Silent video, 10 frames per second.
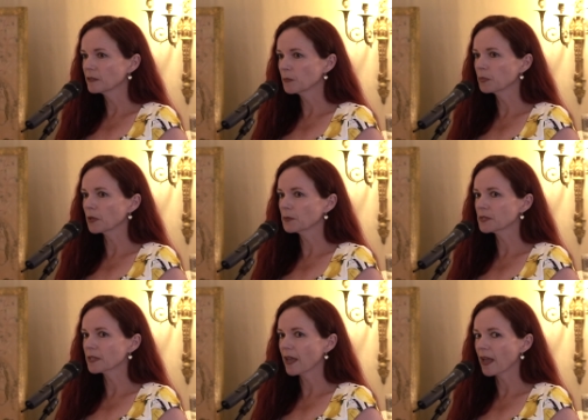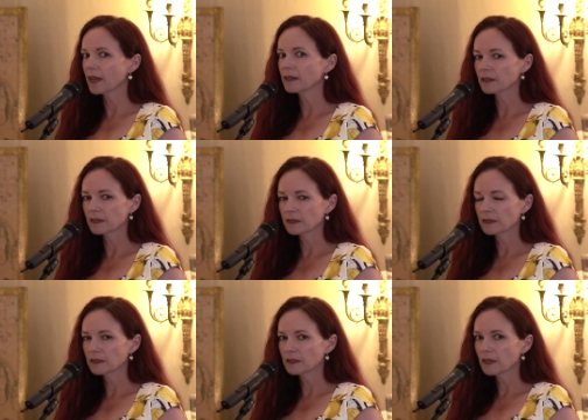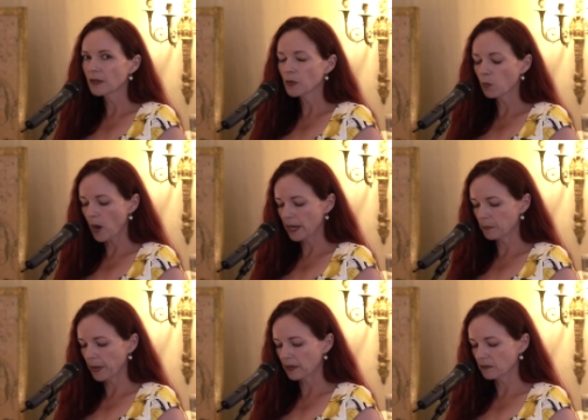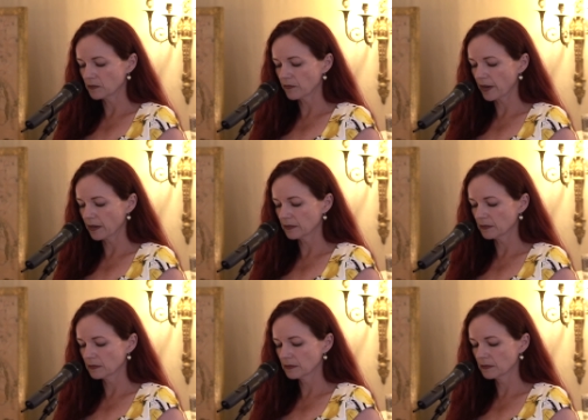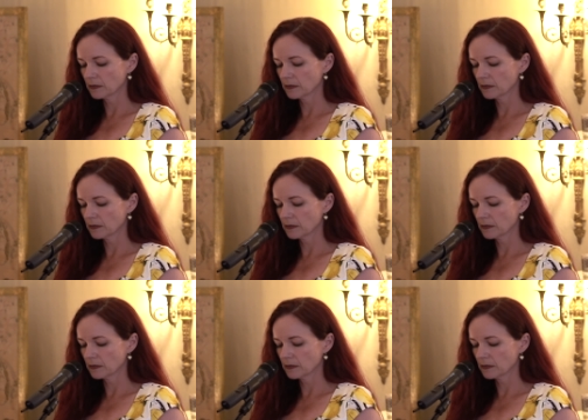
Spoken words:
the blow to the head, the white paneled van.